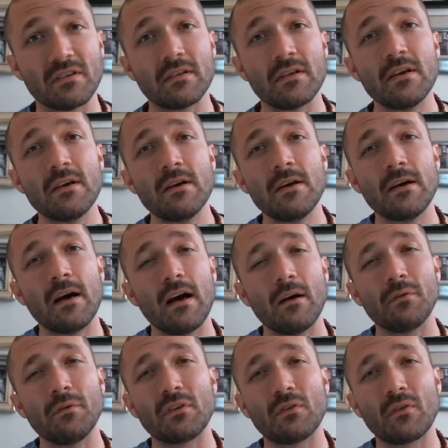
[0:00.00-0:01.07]
And
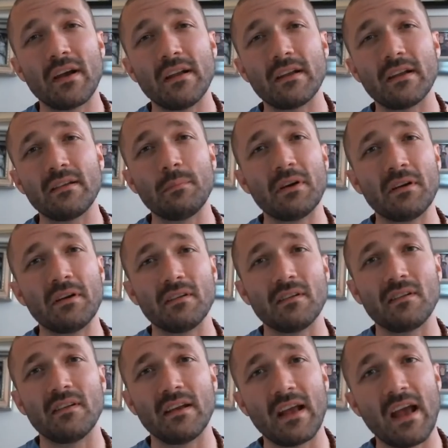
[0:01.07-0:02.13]
it was a great experience
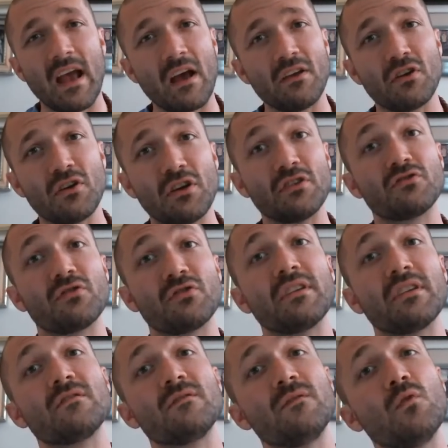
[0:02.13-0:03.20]
of seeing how you can
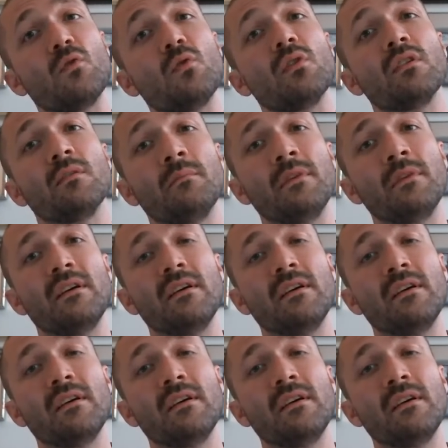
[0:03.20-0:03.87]
transform